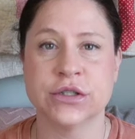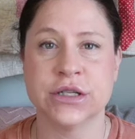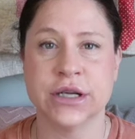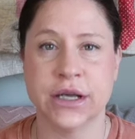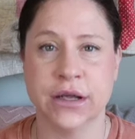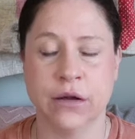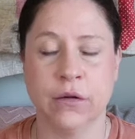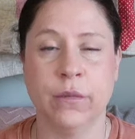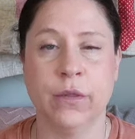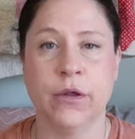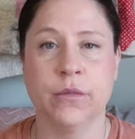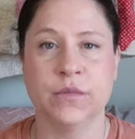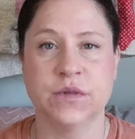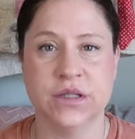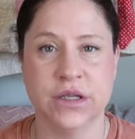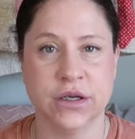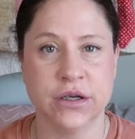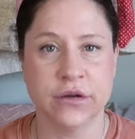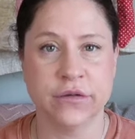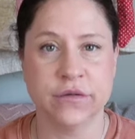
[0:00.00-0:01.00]
to help
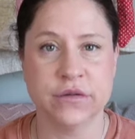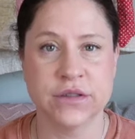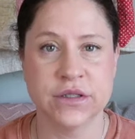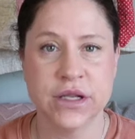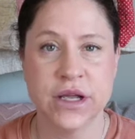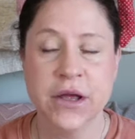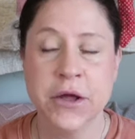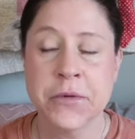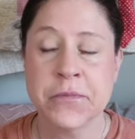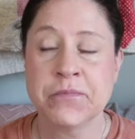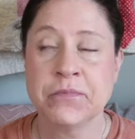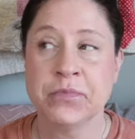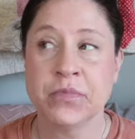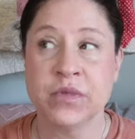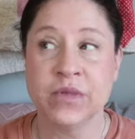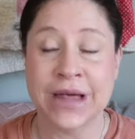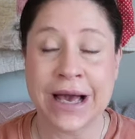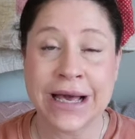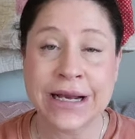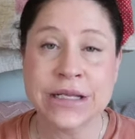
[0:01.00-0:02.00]
themselves.
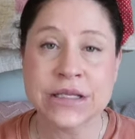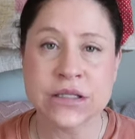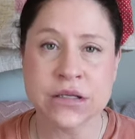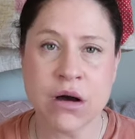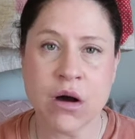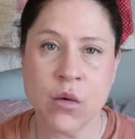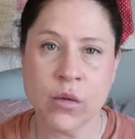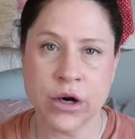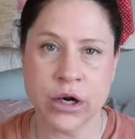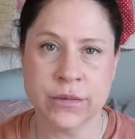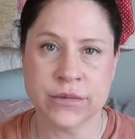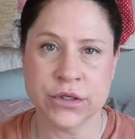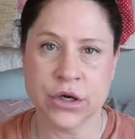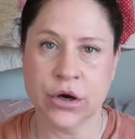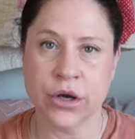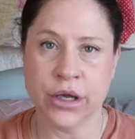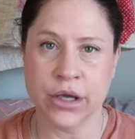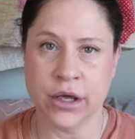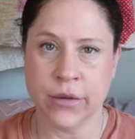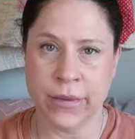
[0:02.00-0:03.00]
That is not what I'm
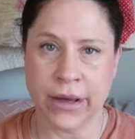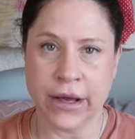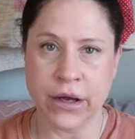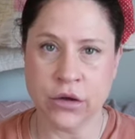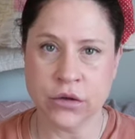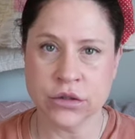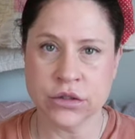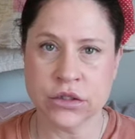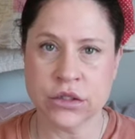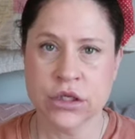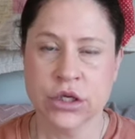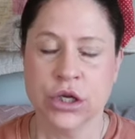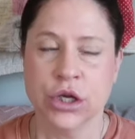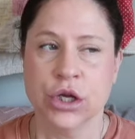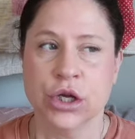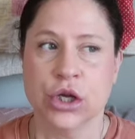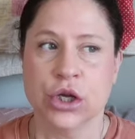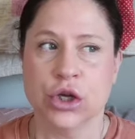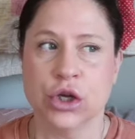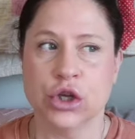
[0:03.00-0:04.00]
talking about.
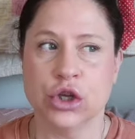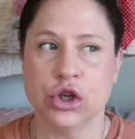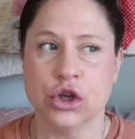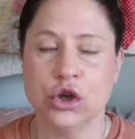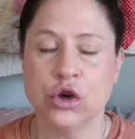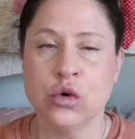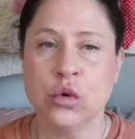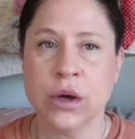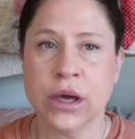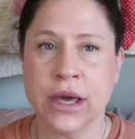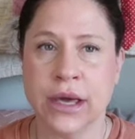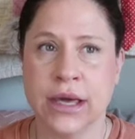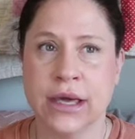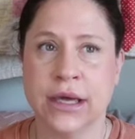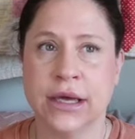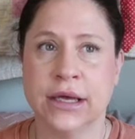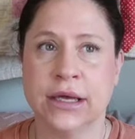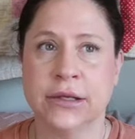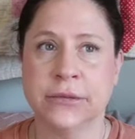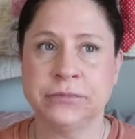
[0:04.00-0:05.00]
You
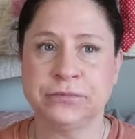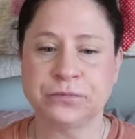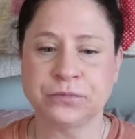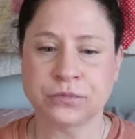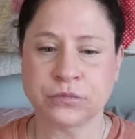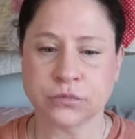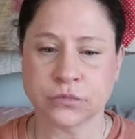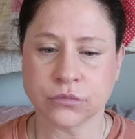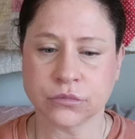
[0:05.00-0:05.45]
can...